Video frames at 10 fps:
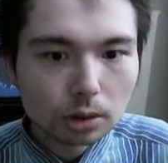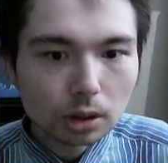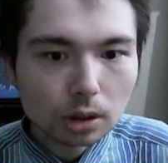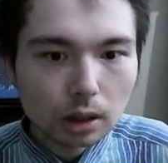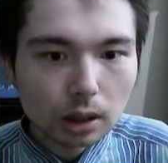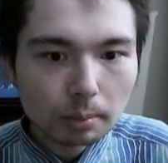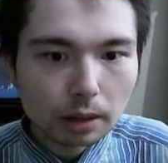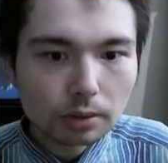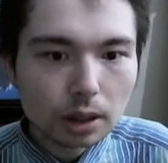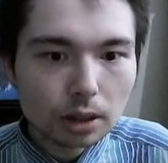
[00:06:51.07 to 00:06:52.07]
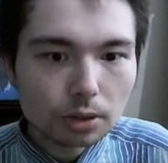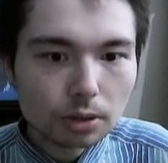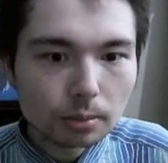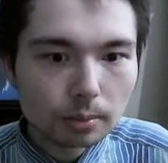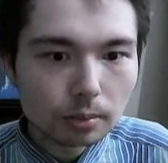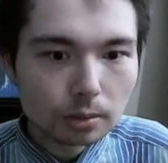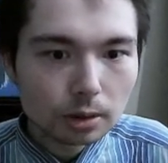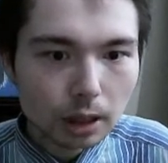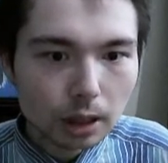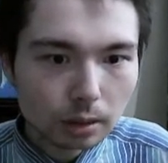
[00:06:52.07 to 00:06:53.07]
You're going to come back for this.
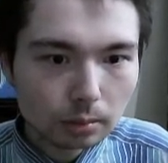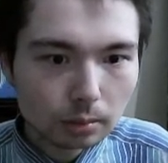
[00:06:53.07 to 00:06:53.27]
Take.